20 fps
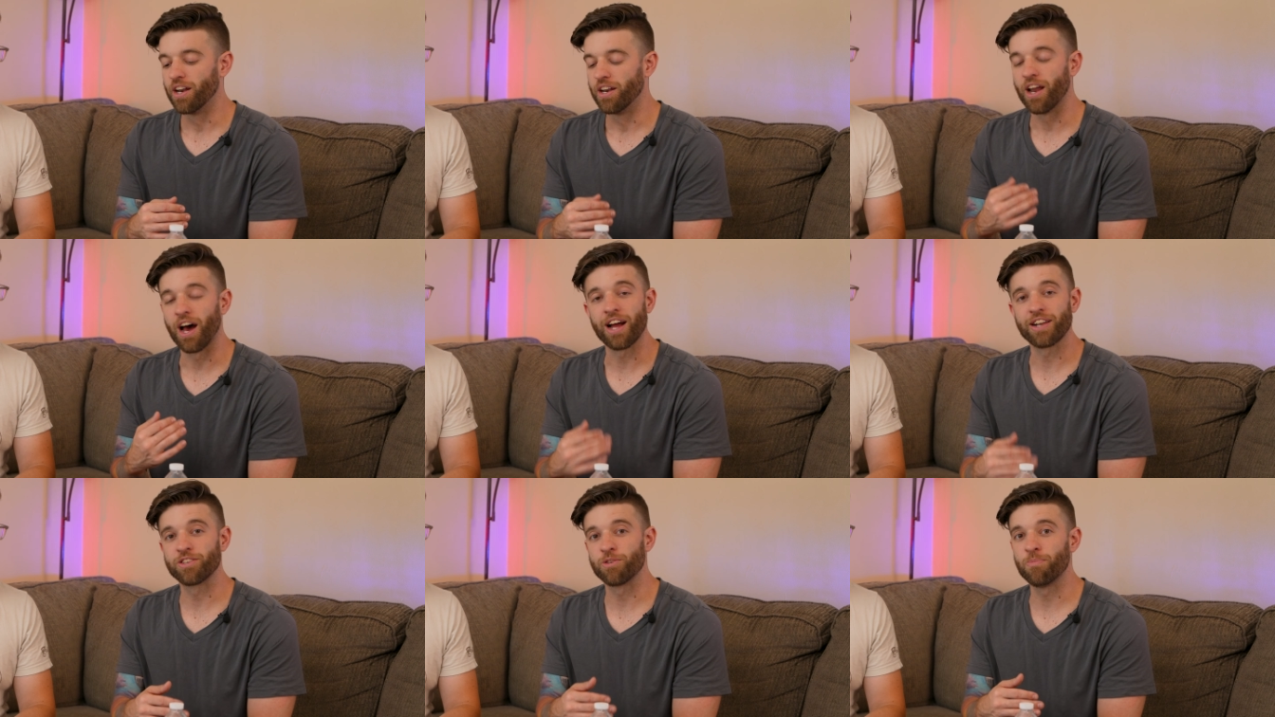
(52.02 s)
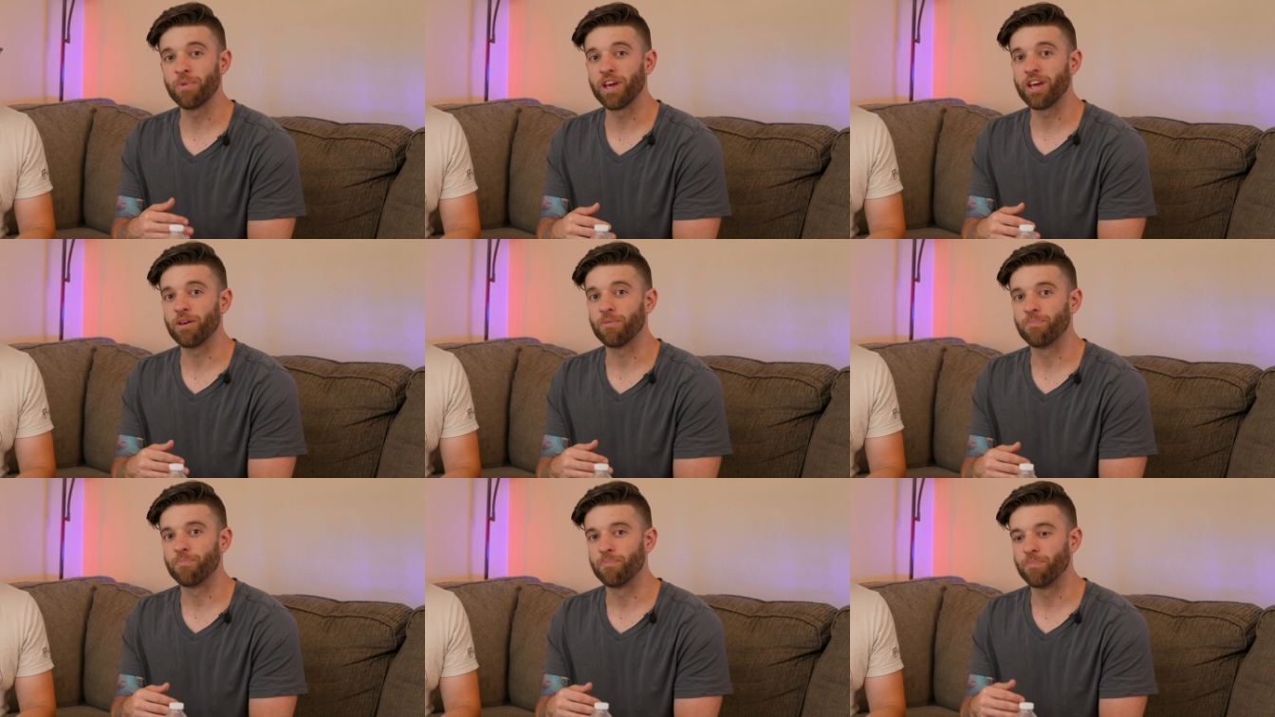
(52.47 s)
Not to
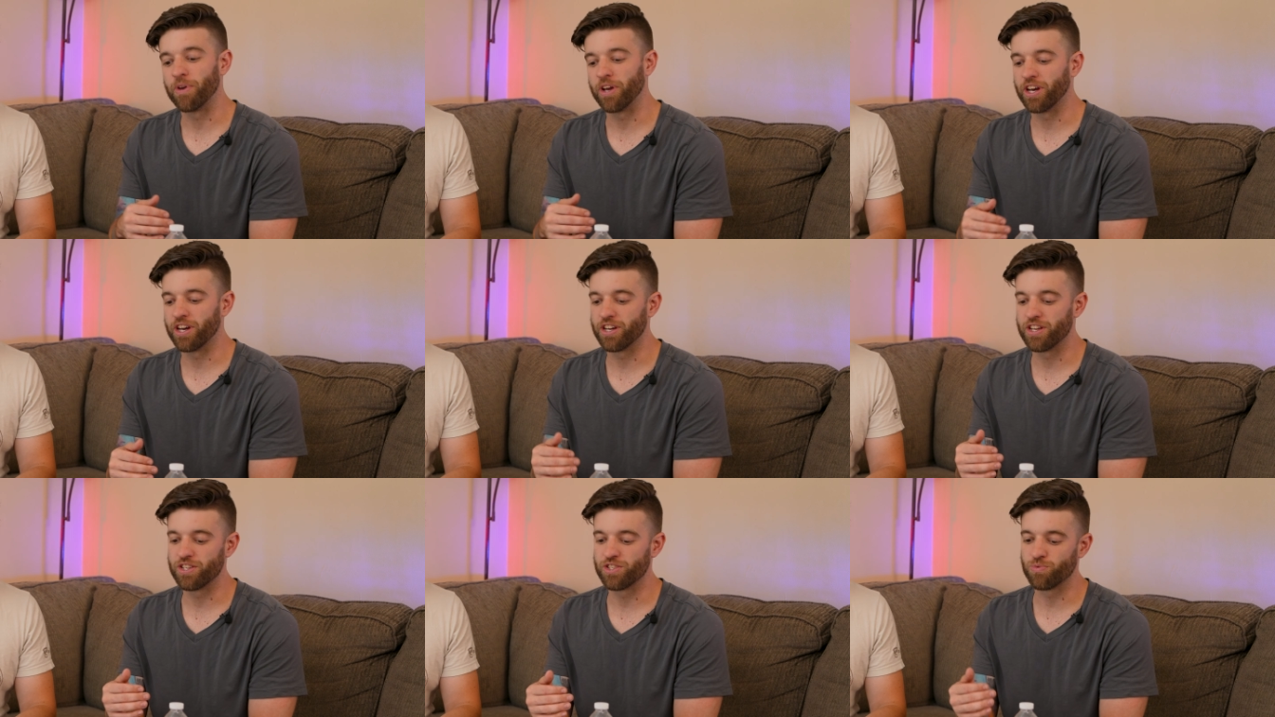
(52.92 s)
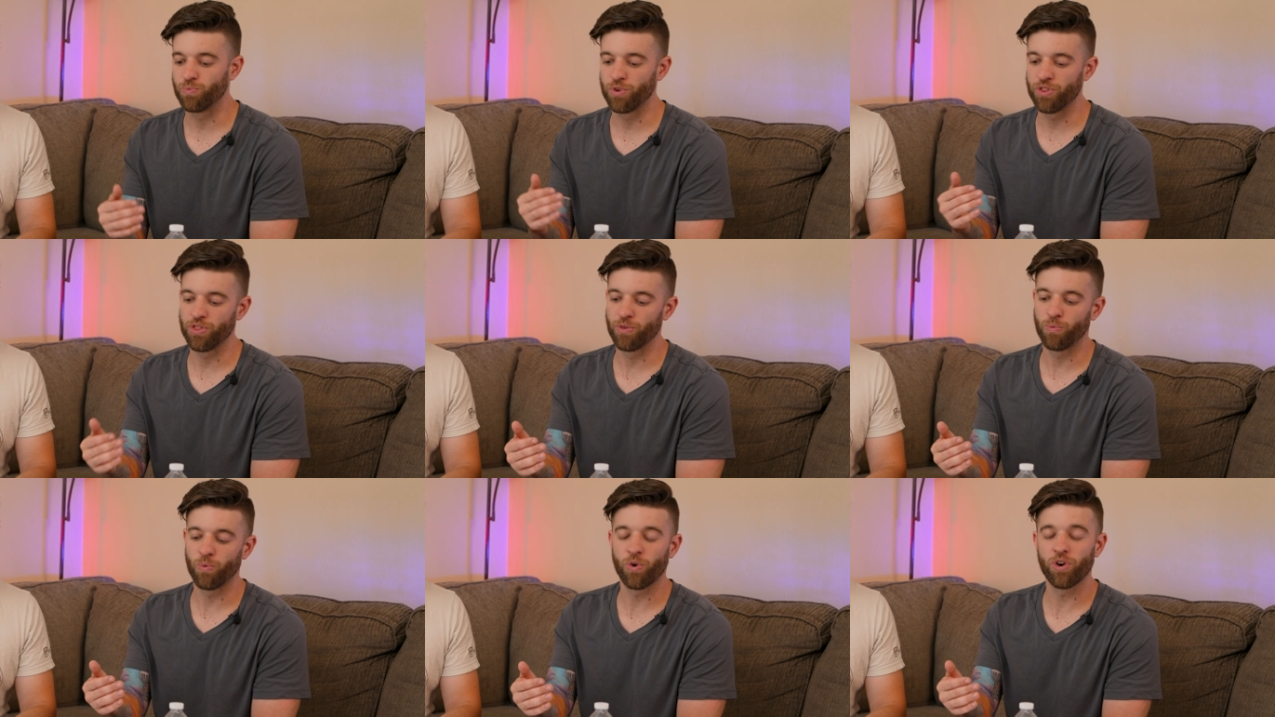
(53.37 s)
me, because with
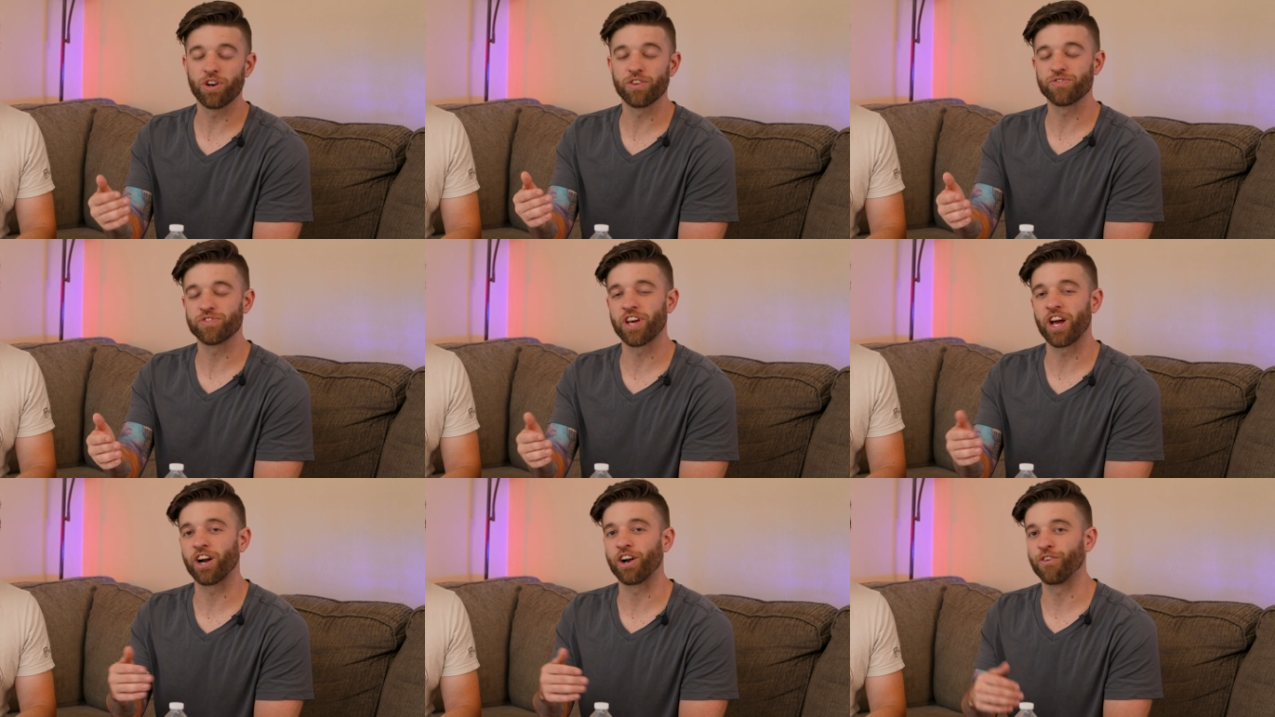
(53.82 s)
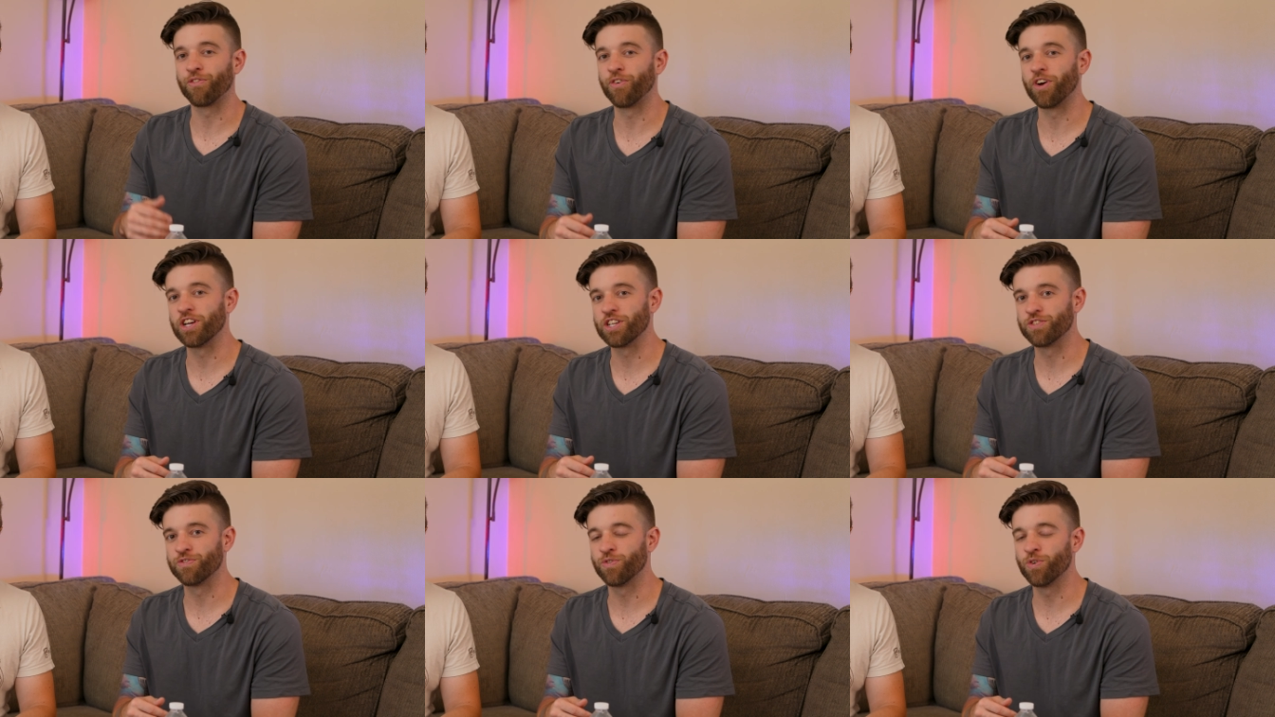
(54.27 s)
the ward of
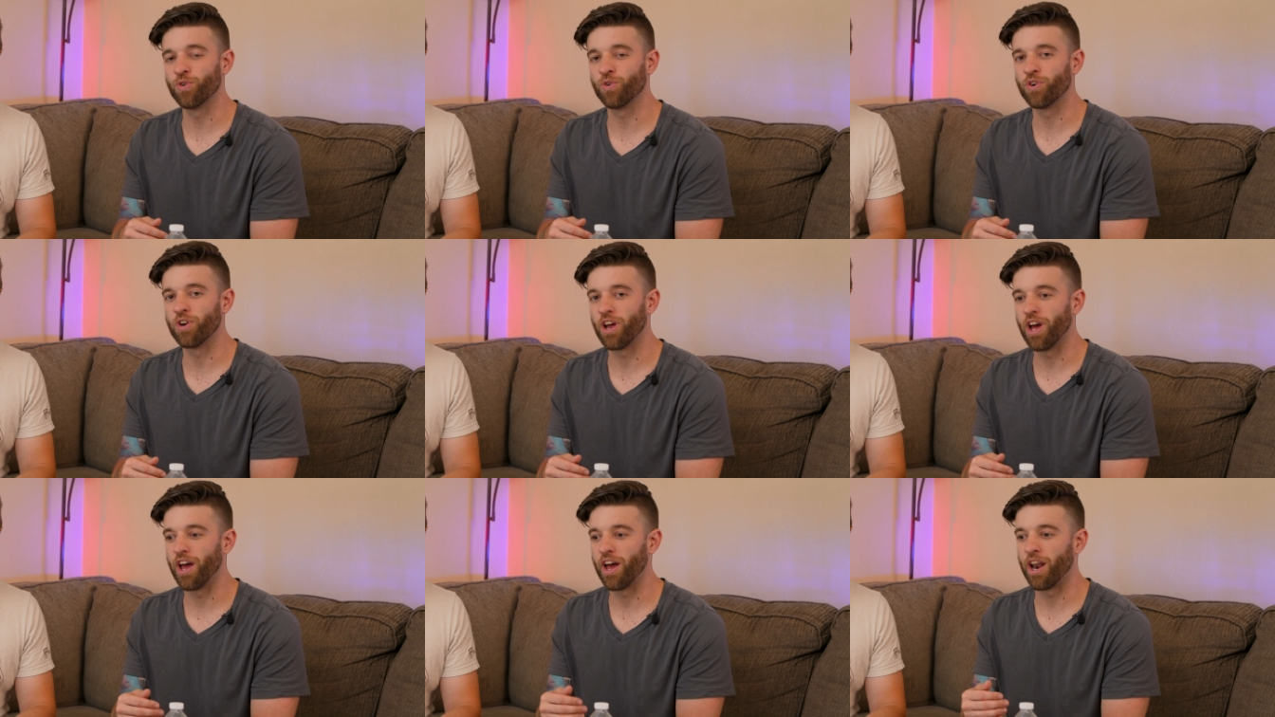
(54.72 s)
sacrifice food,